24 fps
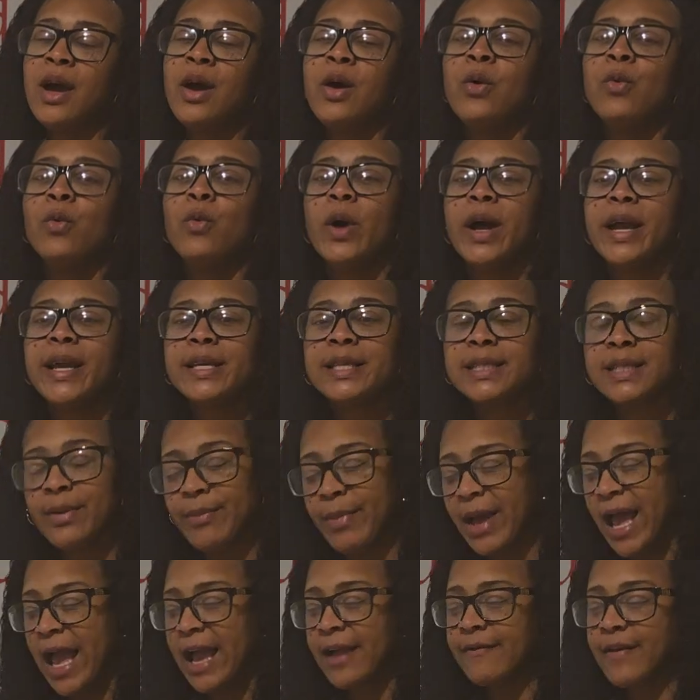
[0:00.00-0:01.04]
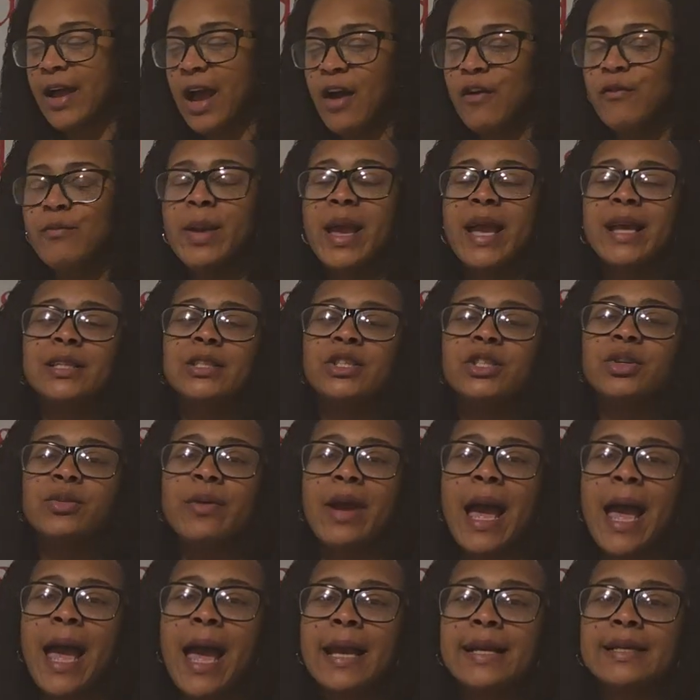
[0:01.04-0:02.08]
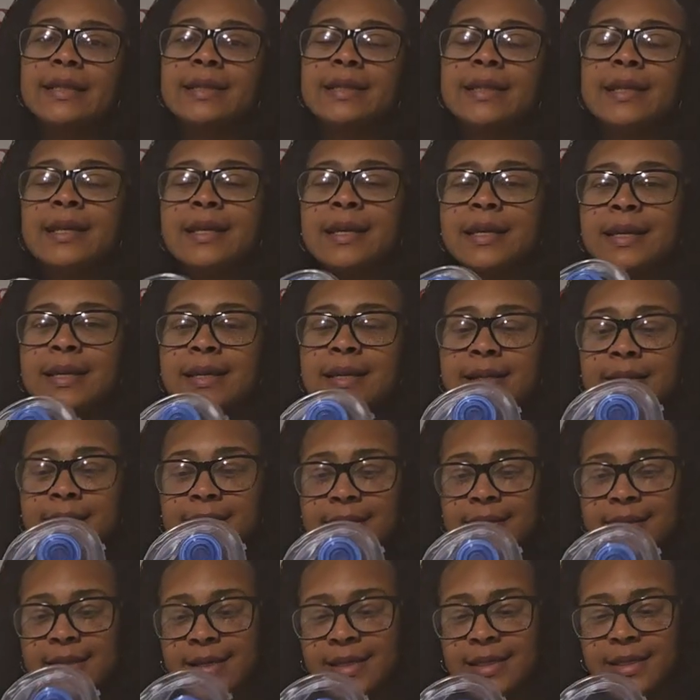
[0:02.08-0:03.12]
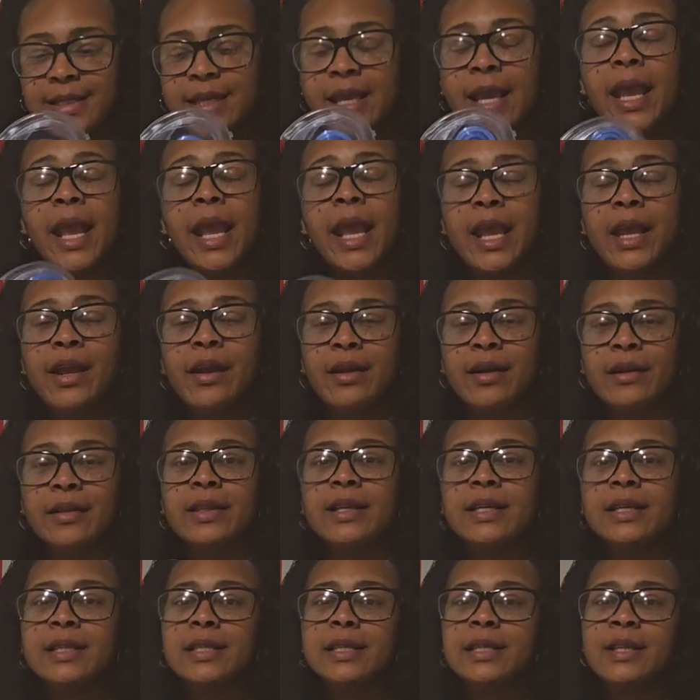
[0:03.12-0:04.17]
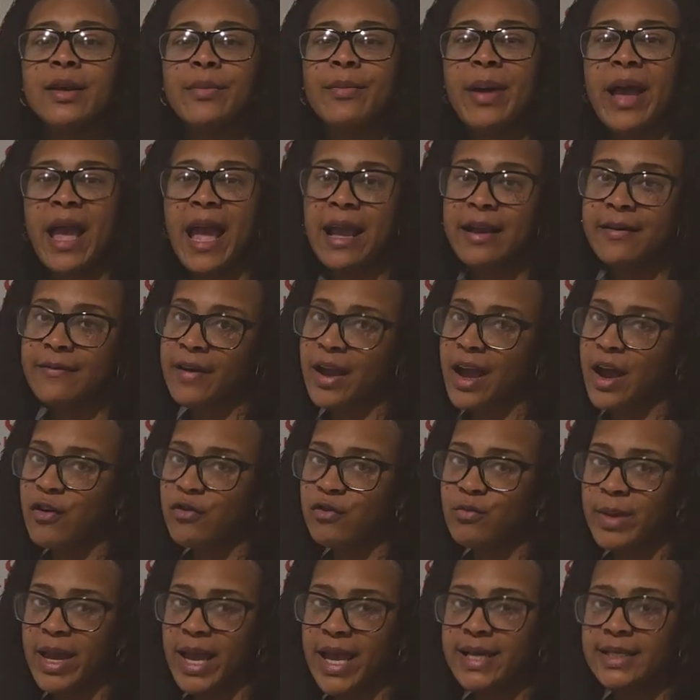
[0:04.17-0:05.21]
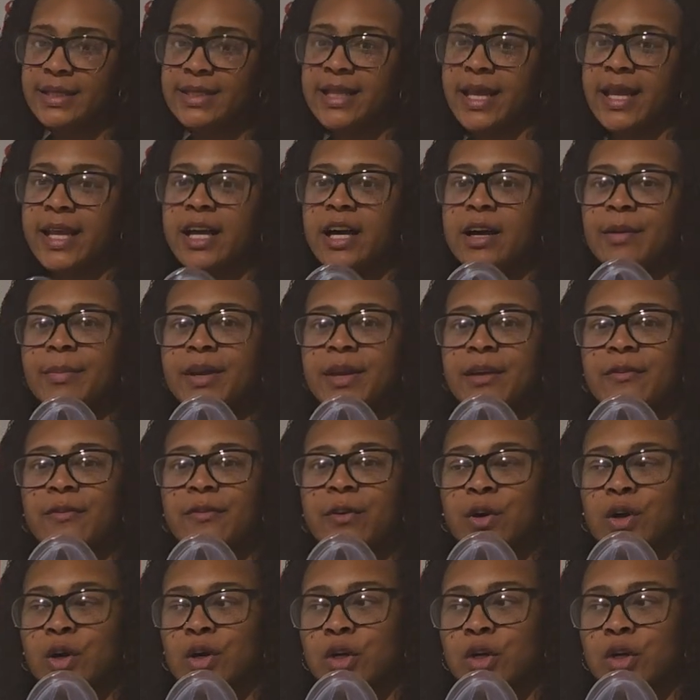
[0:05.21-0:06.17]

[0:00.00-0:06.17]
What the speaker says: What is a bag valve mask, you ask? It is this here. This is a bag valve mask. They come in for